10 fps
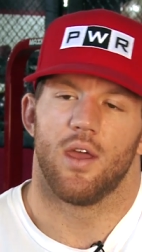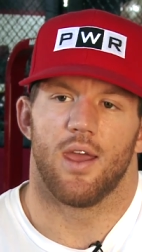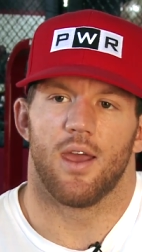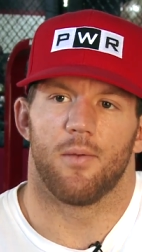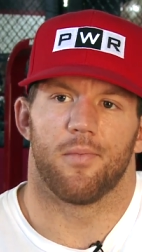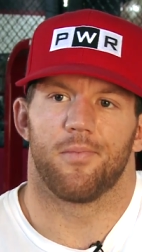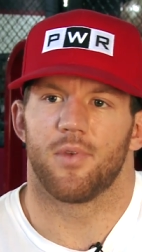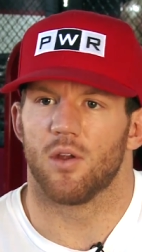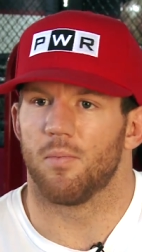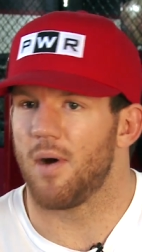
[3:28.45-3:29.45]
And,
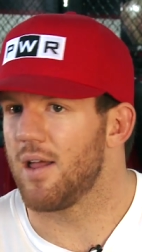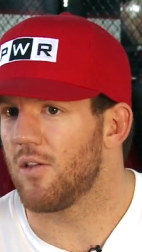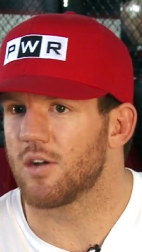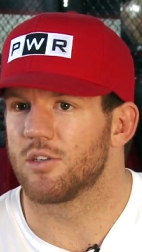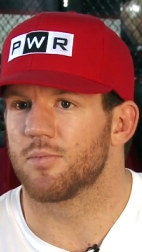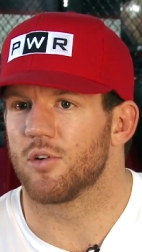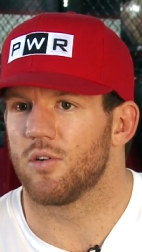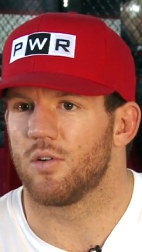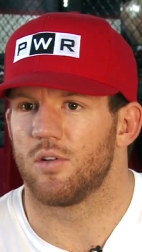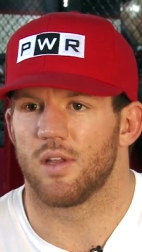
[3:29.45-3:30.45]
you know, my long-term
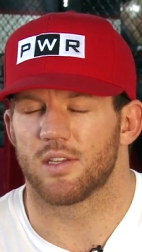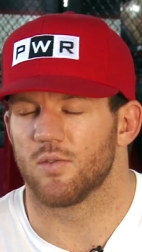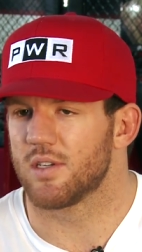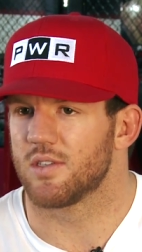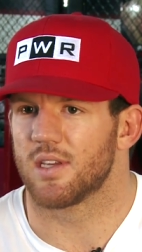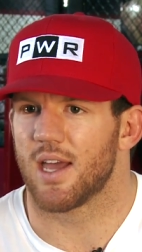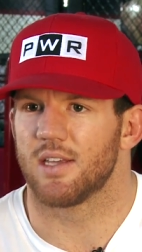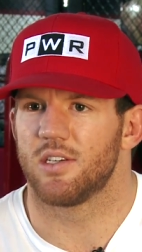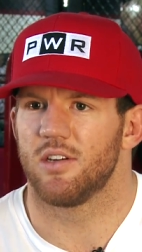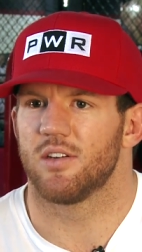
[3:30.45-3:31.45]
goal, like the rest of the
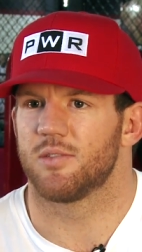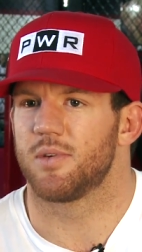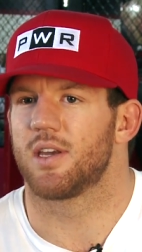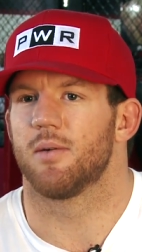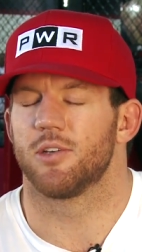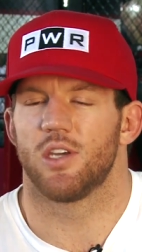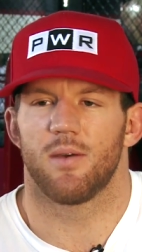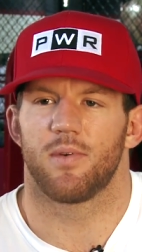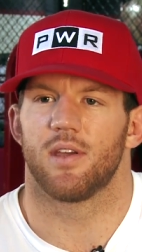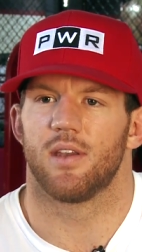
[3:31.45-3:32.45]
guys here, is to become a
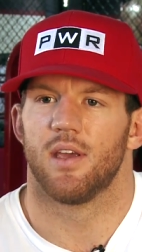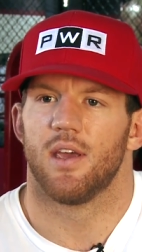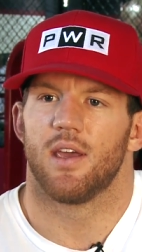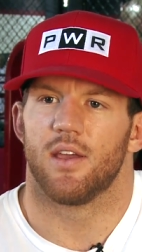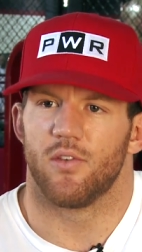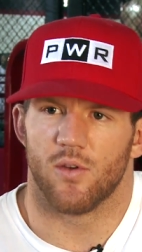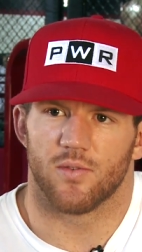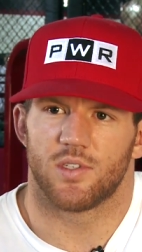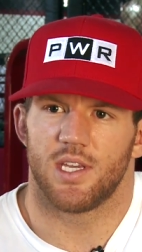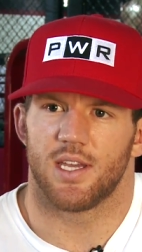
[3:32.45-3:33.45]
champion in the
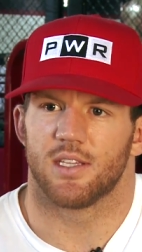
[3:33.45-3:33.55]
UFC.